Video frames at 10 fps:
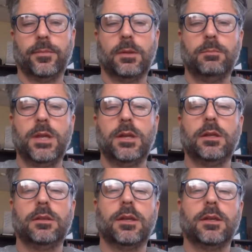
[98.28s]

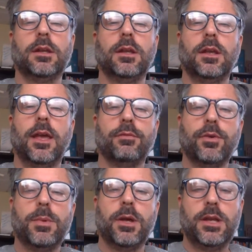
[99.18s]
meaning that
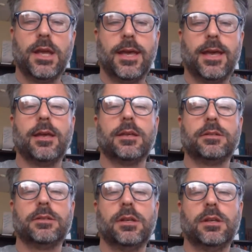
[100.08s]
everybody
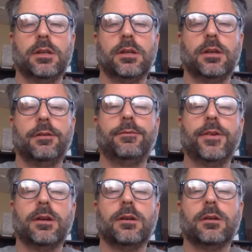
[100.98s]
has a
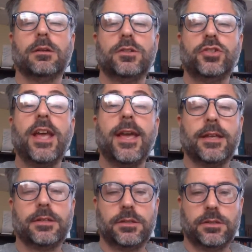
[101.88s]
fair
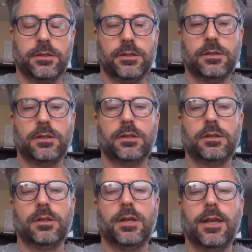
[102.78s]
chance
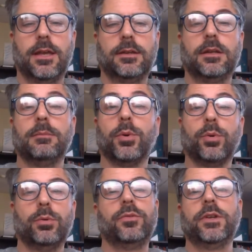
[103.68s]
at
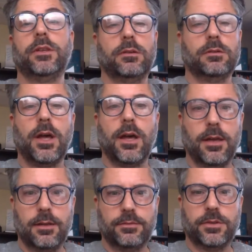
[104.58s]
improving their
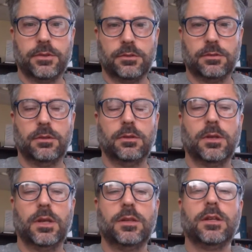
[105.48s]
lives.
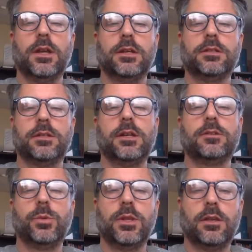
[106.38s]
In the United
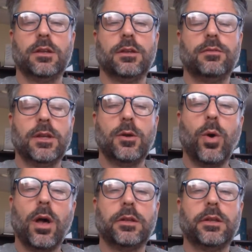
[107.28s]
States, we think of
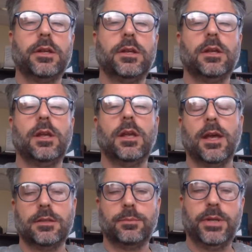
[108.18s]
equality
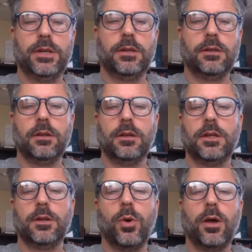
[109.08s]
as being
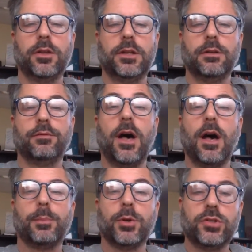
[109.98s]
equality of
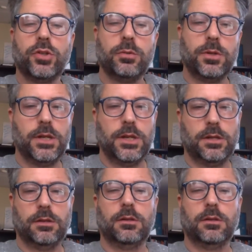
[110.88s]
opportunity,